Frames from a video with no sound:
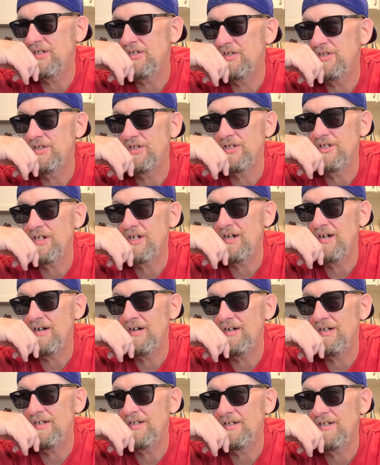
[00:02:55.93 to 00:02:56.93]
urgent
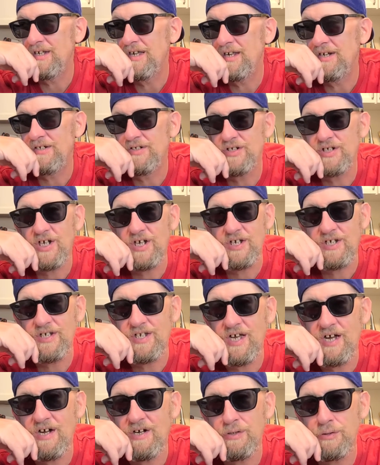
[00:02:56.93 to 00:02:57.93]
care and had her checked
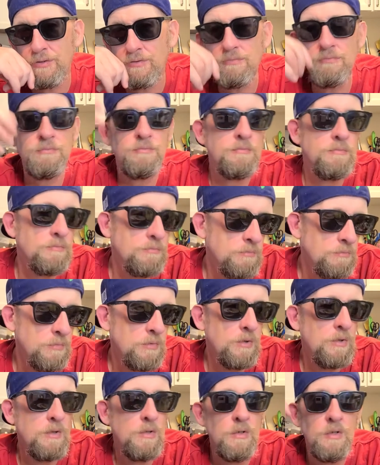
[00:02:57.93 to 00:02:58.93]
out and
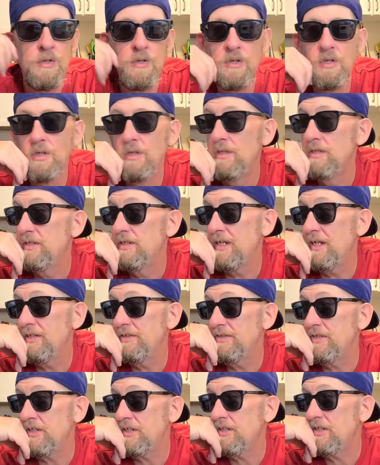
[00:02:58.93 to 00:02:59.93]

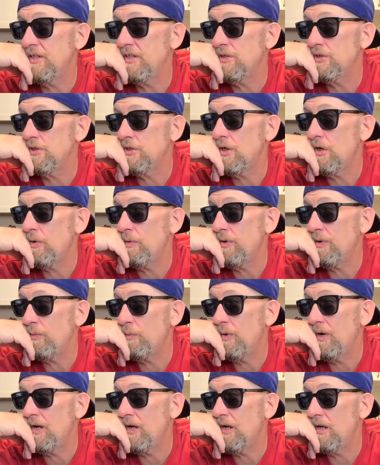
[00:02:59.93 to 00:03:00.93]
sounds like things are
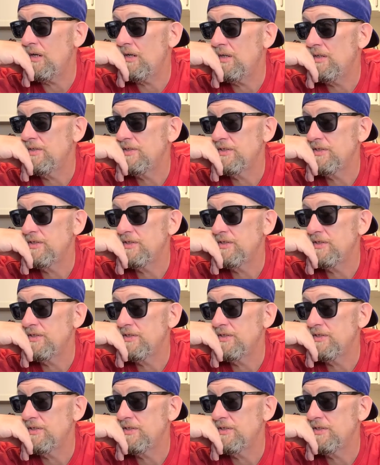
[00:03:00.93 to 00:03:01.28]
going well.